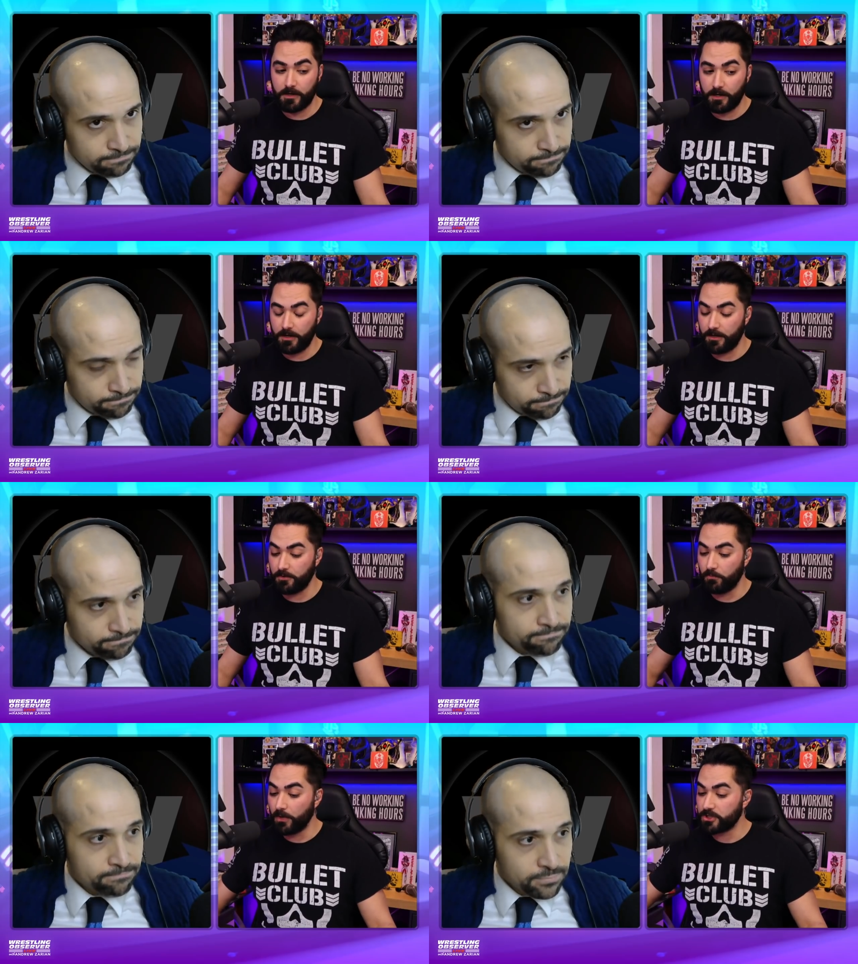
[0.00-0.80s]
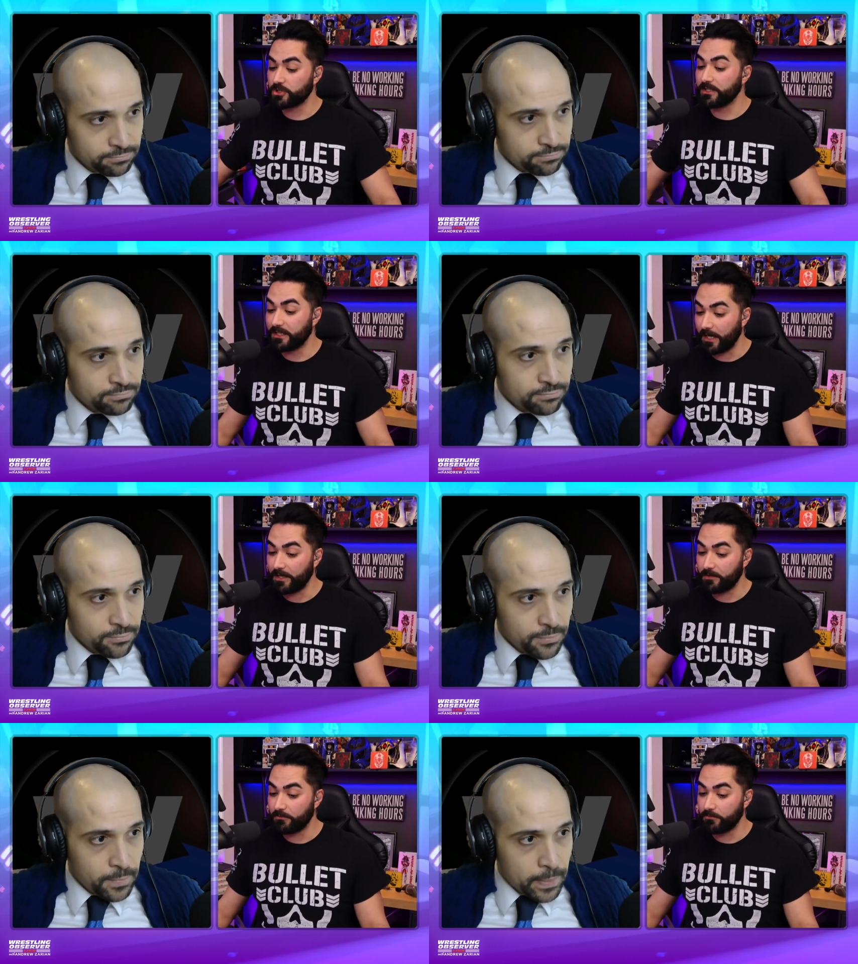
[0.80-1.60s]
Speaker 1: on what you could
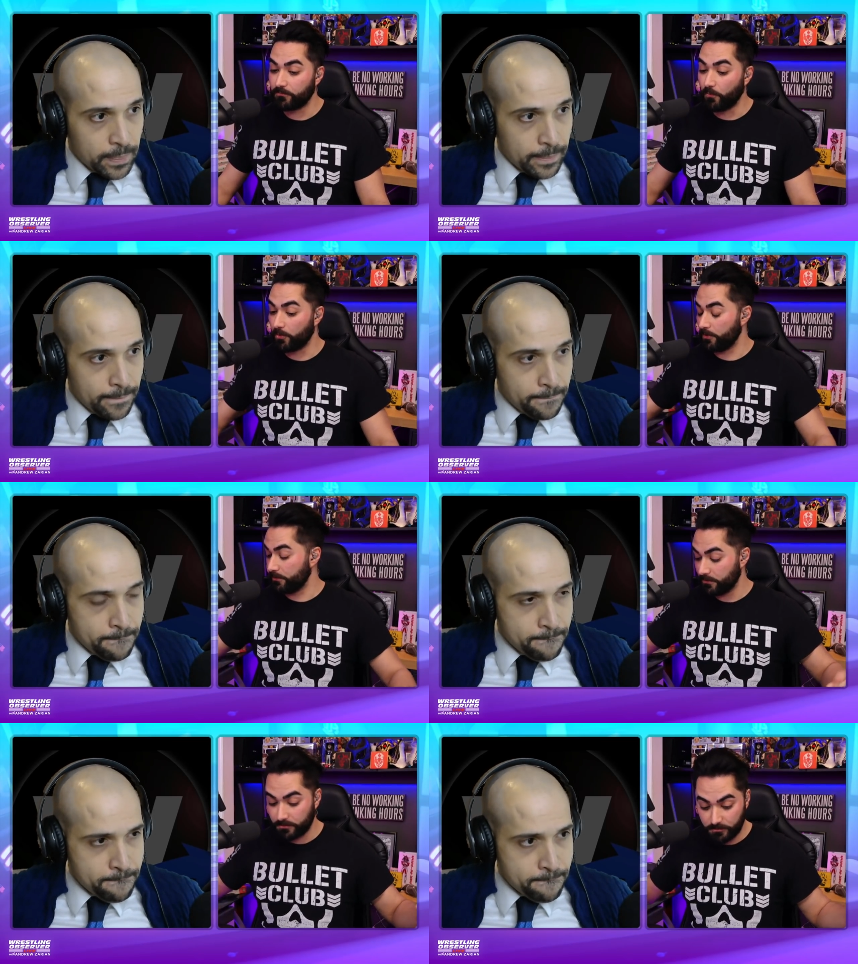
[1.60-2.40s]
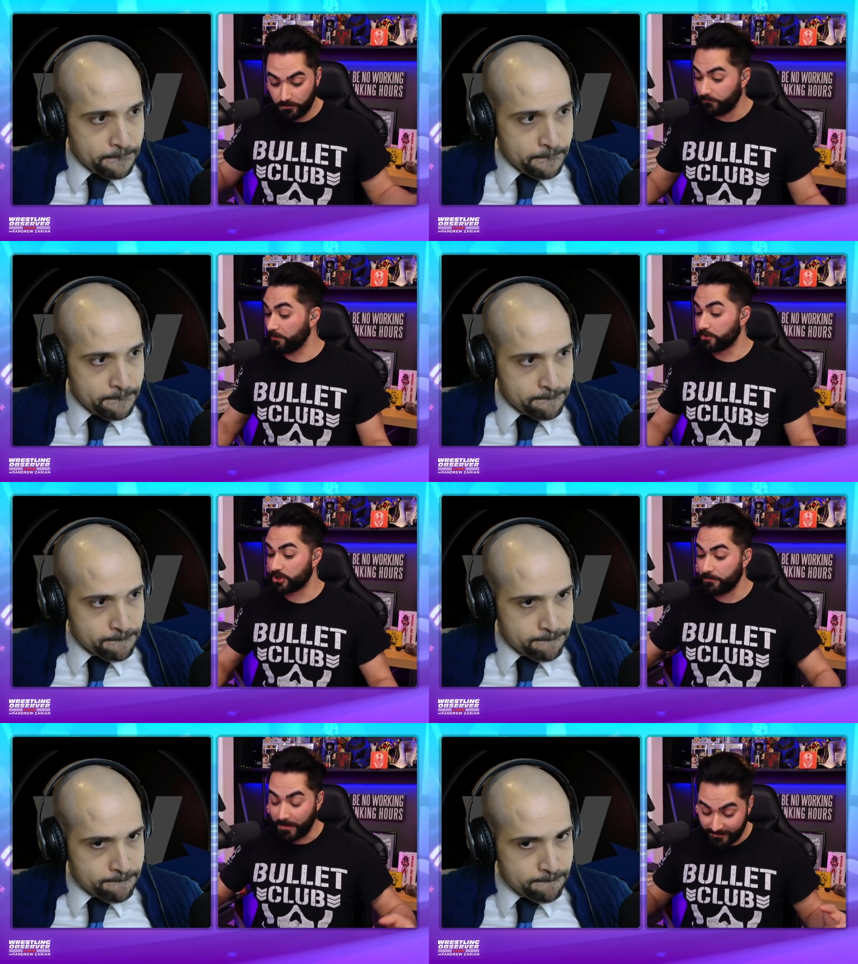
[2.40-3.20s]
get for the
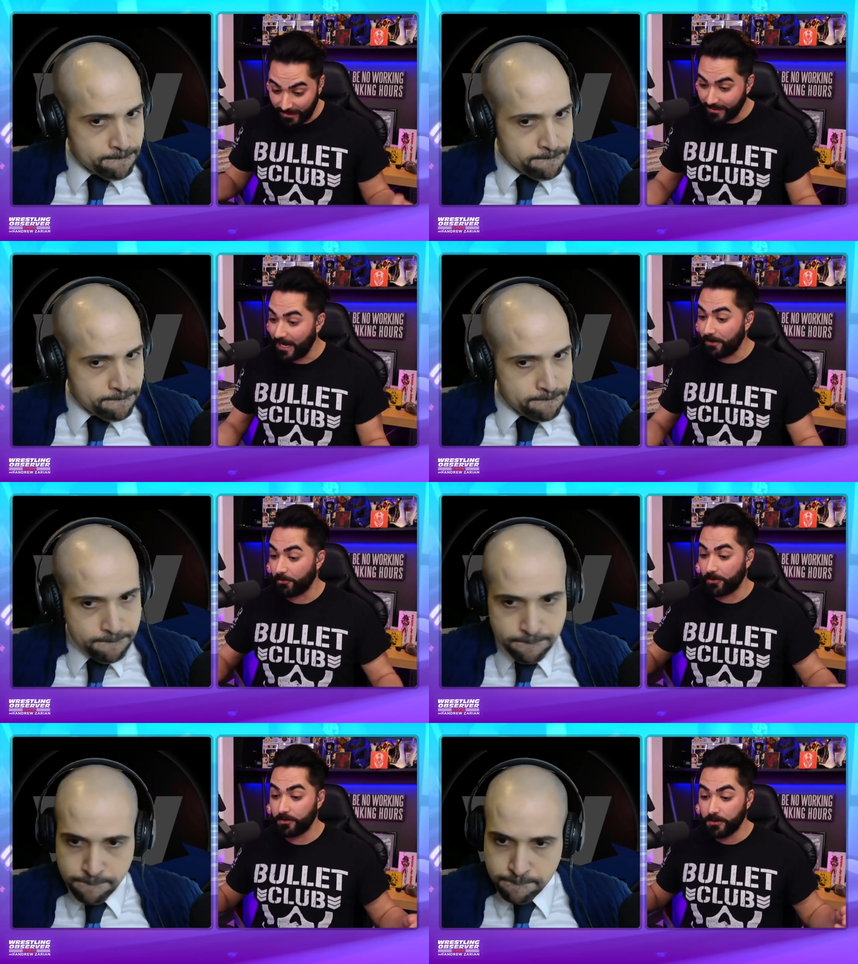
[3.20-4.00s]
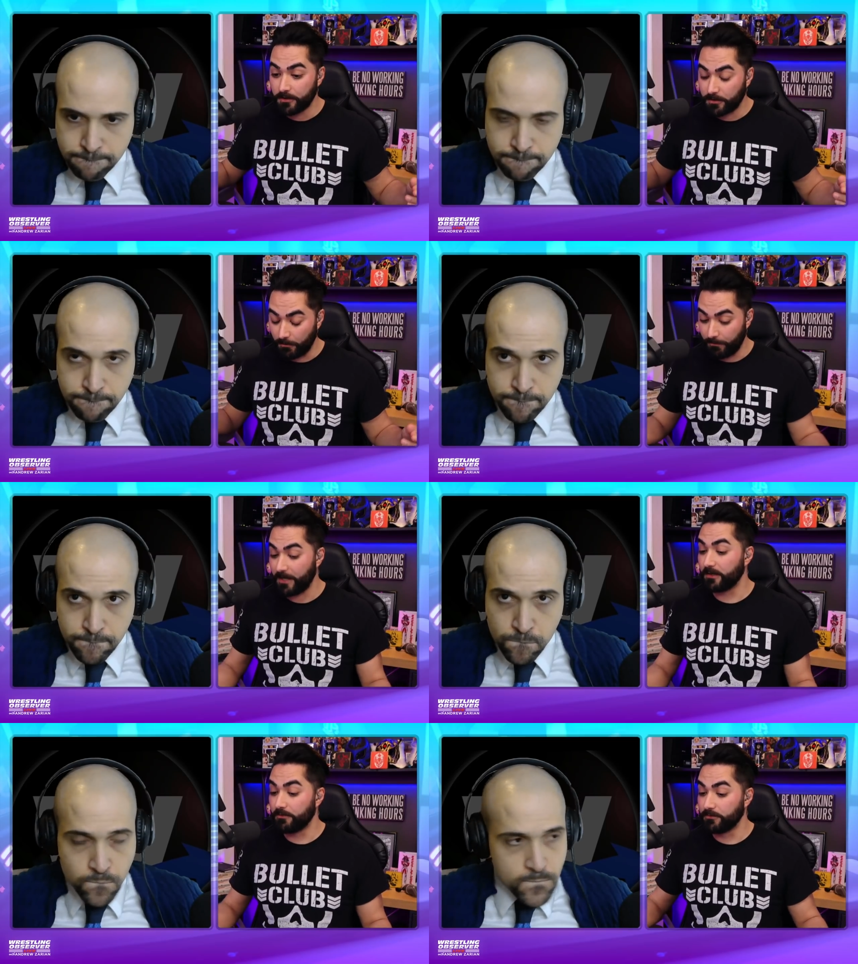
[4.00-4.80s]
viewership at that hour
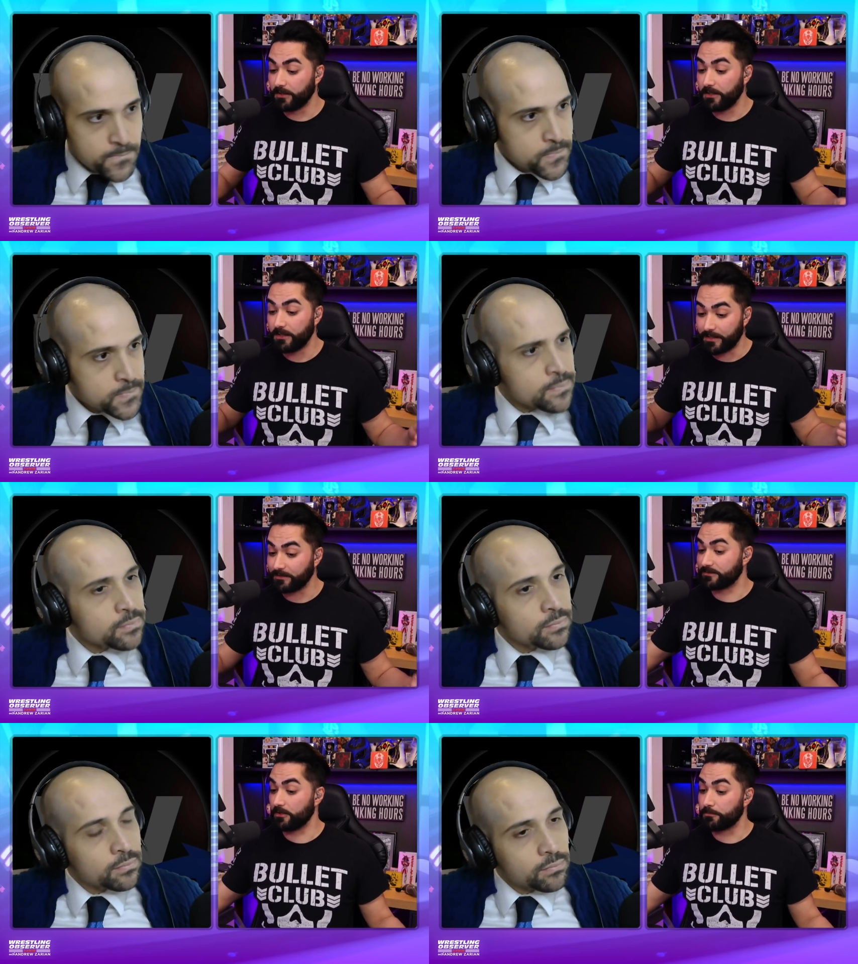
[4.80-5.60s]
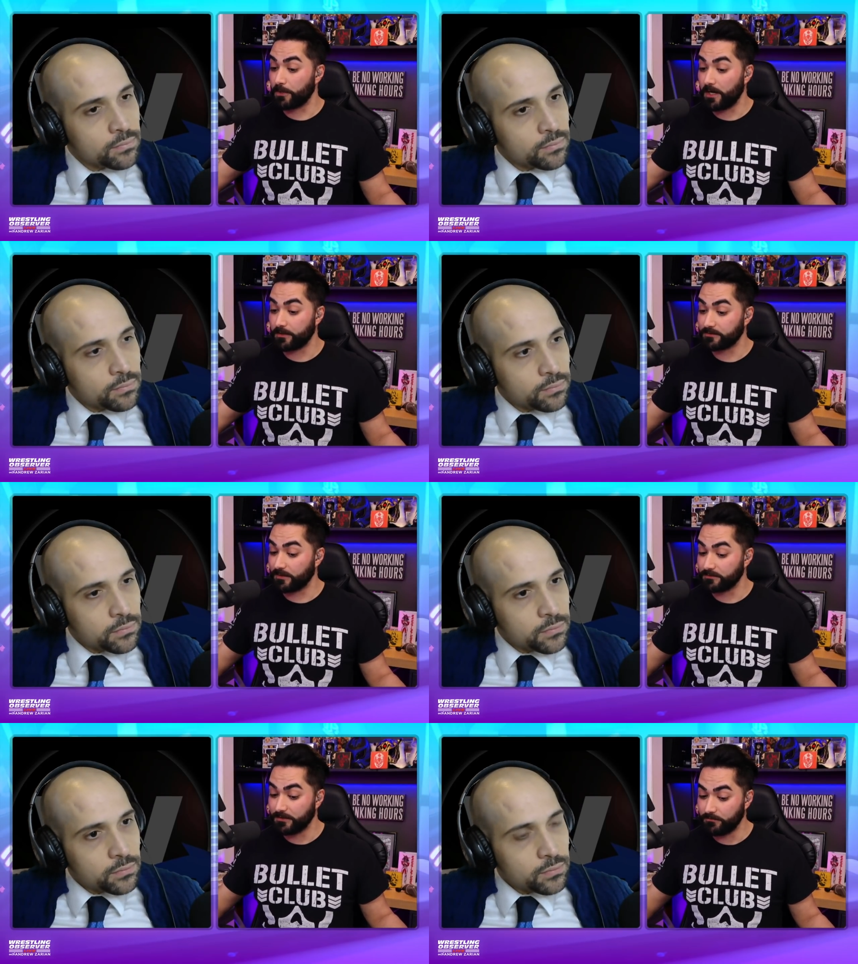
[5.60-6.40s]
competitively against other products
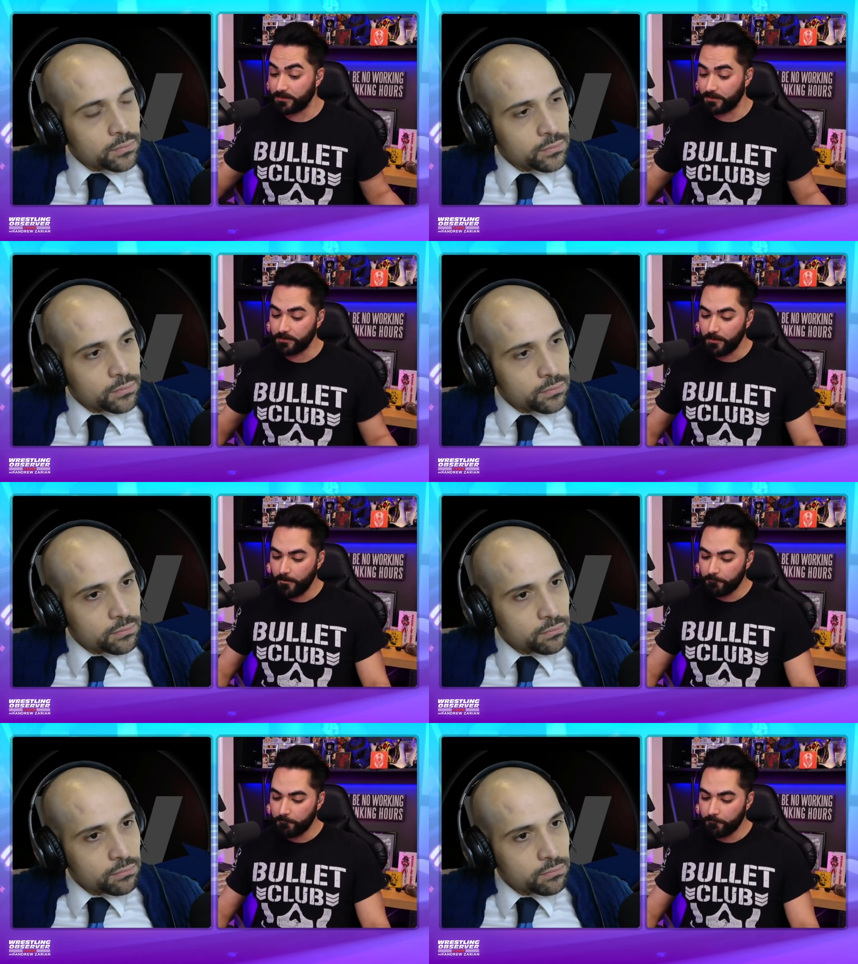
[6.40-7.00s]
on TV.